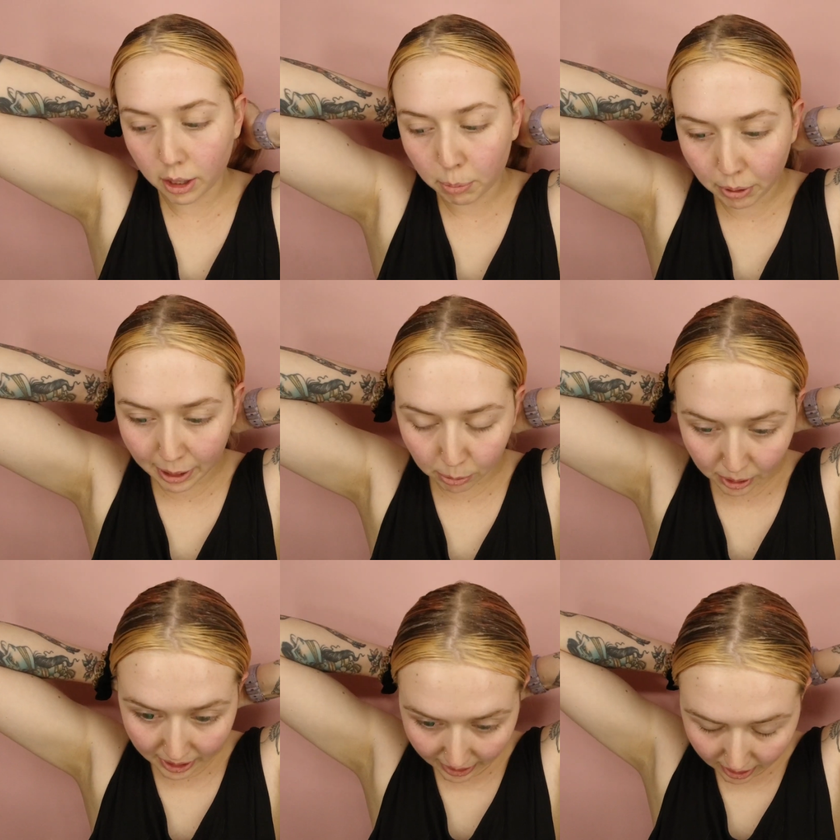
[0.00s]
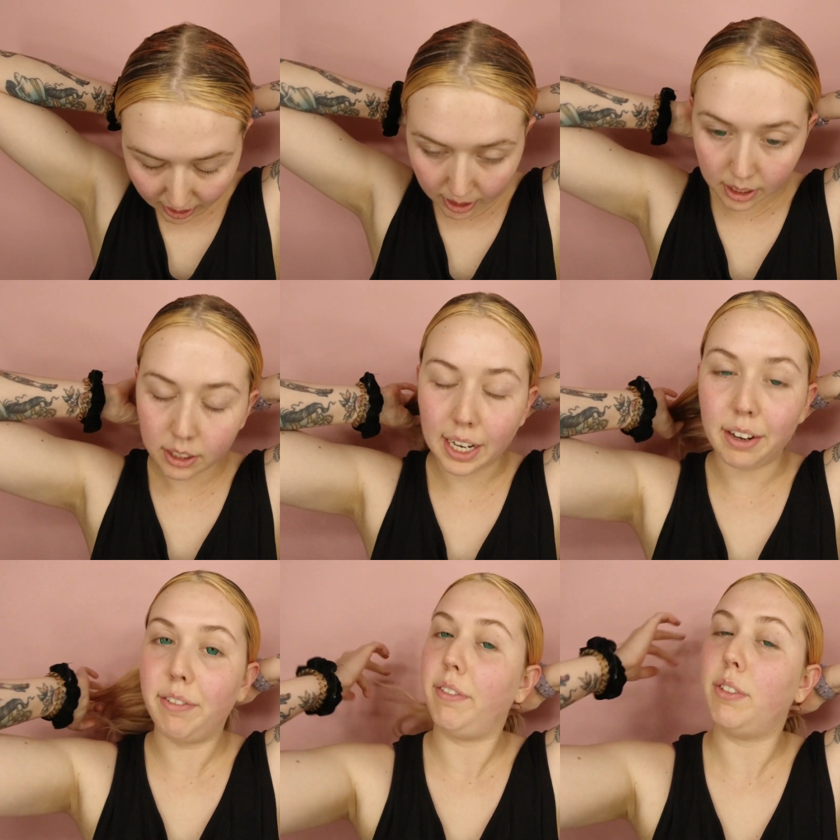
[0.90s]
The braid will sit kind
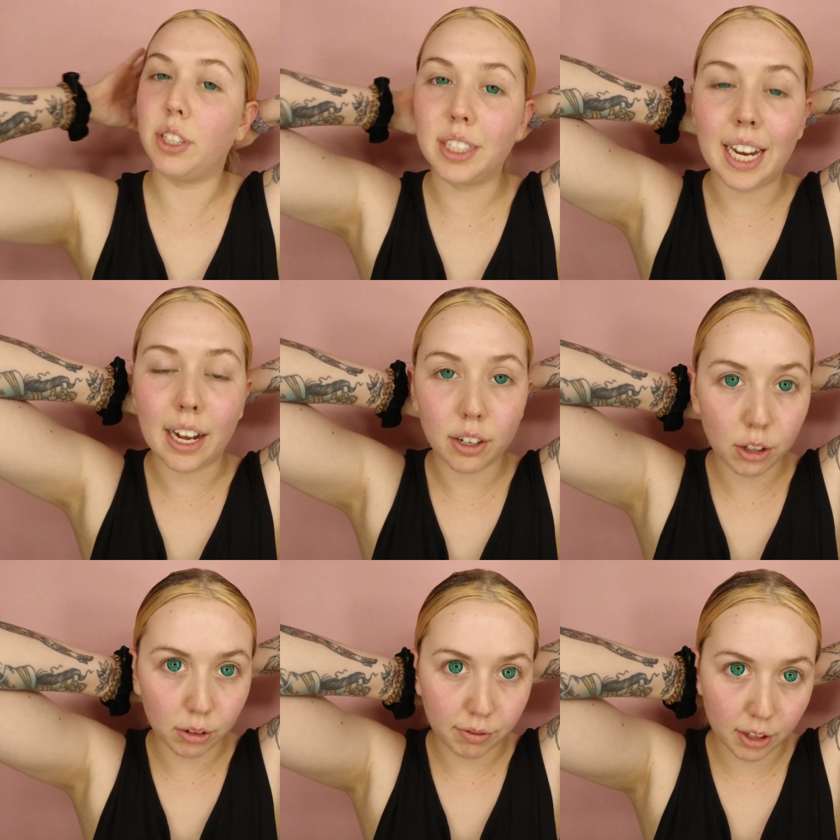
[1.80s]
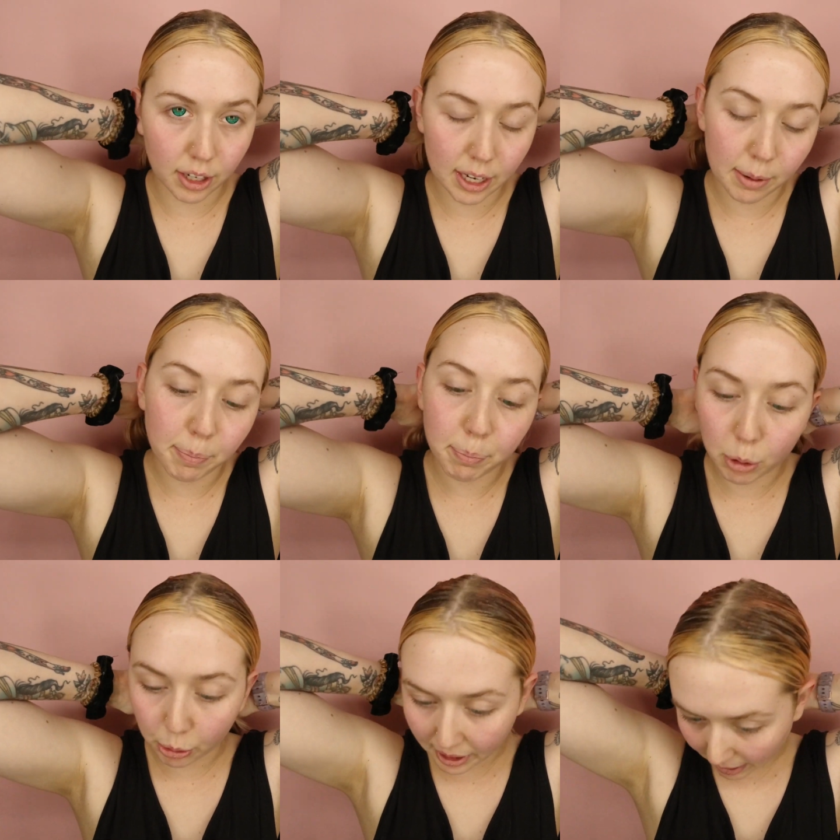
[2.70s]
of just out of the
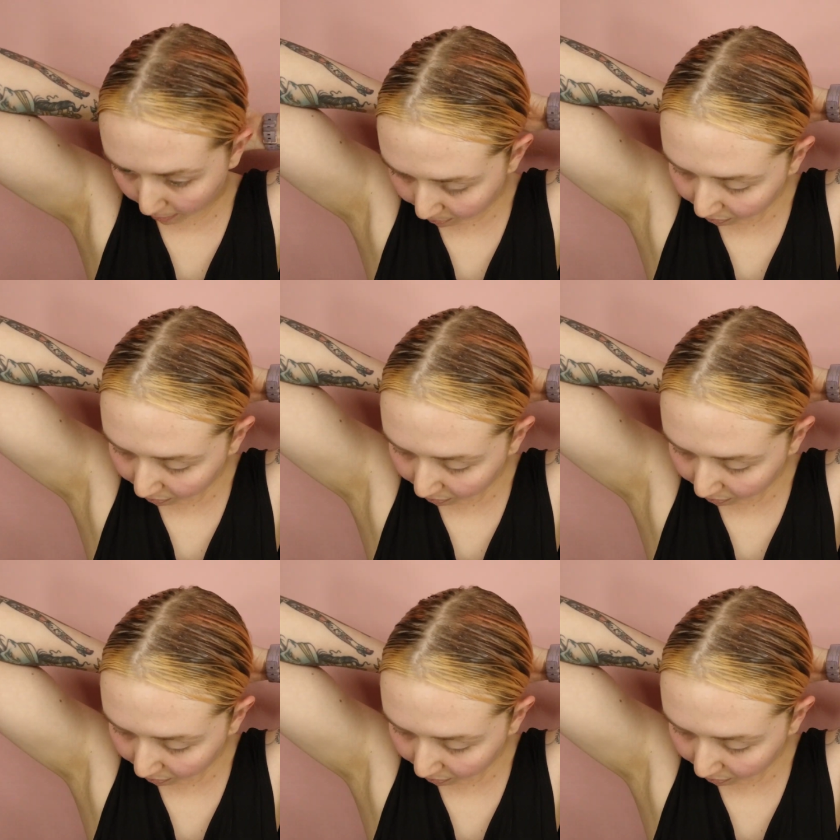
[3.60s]
bald cap.